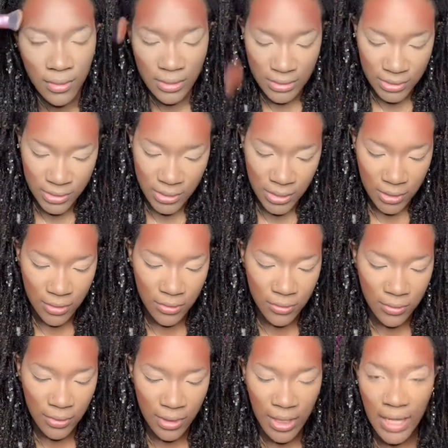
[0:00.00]
So
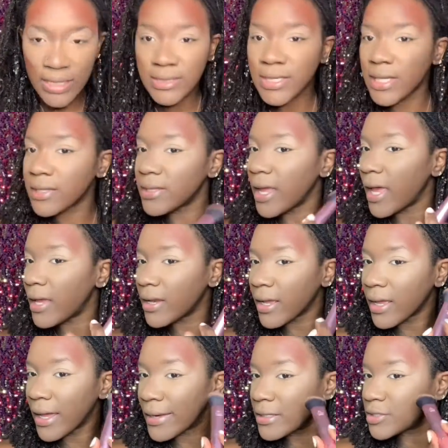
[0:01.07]
I take that and I
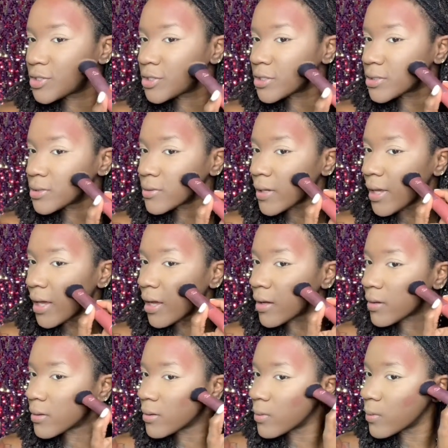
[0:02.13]
kind of chisel
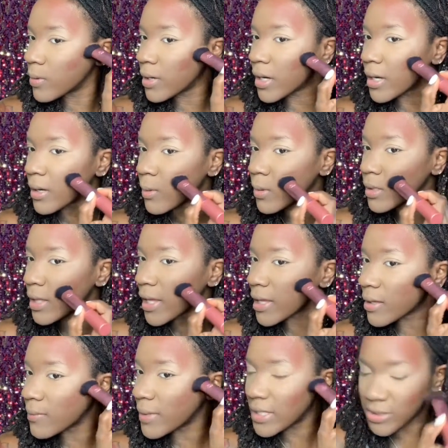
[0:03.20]
out where I would
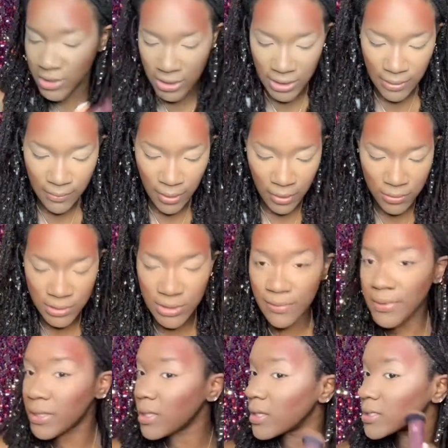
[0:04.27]
like my cheekbones to
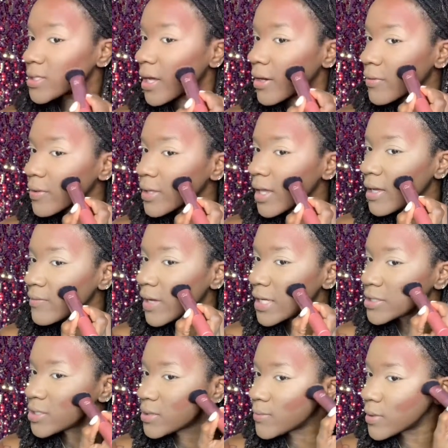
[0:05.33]
be, because I don't really have high
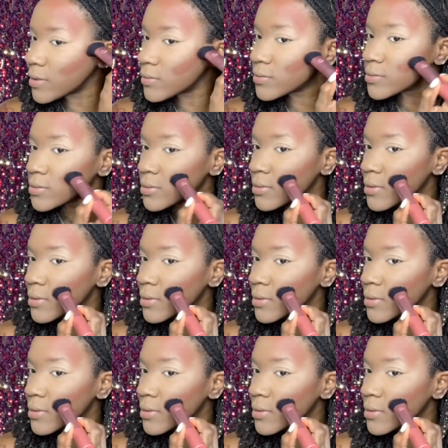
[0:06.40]
cheekbones.